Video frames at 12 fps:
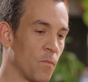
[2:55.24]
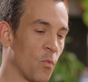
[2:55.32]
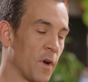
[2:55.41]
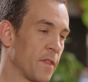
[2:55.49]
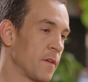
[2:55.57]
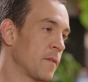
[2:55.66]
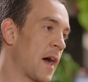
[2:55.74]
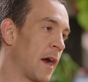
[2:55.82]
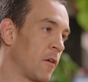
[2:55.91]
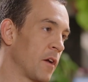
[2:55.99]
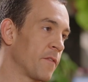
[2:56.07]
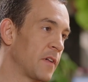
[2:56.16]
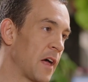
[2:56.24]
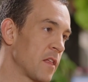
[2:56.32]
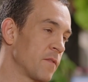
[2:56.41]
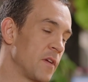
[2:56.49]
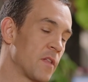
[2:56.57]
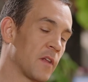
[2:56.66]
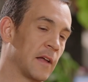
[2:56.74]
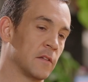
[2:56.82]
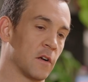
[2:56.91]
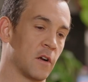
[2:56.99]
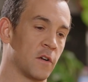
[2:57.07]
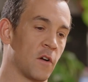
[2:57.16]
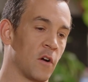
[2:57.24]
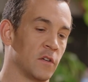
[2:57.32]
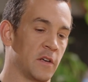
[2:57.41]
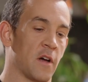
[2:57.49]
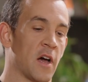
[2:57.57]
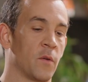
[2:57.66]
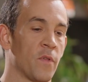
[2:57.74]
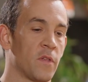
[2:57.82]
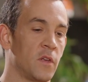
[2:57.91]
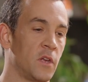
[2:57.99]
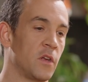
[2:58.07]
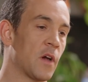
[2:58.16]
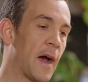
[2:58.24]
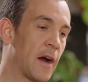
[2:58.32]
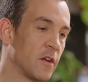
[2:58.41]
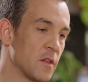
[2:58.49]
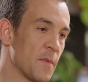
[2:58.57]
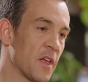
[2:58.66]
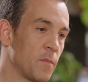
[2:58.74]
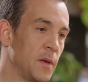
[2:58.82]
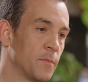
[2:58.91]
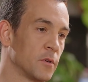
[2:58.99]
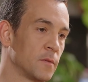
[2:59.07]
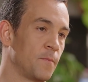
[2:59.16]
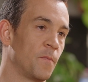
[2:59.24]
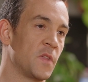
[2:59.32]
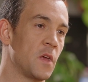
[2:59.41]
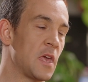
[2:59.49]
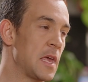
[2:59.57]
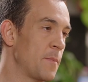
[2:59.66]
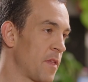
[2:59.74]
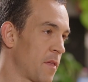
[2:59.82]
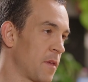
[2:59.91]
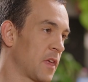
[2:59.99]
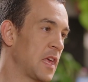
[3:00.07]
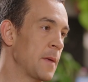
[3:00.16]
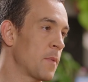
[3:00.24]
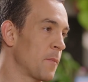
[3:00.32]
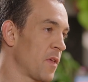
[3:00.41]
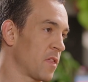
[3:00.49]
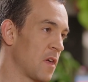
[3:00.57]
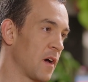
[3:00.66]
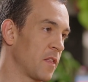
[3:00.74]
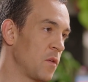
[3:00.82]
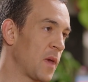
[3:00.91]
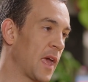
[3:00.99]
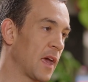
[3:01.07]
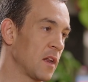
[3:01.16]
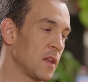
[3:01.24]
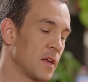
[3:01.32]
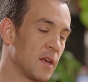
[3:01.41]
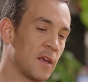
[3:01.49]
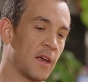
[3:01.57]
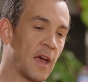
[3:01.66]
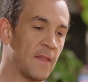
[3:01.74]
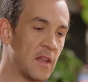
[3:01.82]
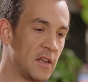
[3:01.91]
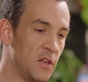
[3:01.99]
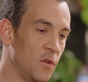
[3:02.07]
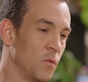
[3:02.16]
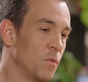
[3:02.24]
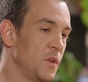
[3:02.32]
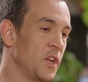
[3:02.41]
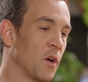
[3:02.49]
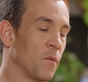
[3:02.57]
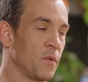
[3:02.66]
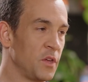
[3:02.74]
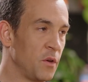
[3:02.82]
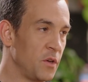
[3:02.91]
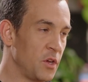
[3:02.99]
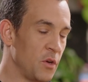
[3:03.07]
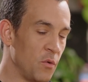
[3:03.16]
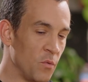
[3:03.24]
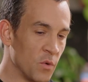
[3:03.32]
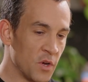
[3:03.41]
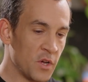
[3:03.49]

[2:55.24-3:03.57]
one of the hiring philosophies that I learned early on was you hire the best people, you keep them as long as you can, and then you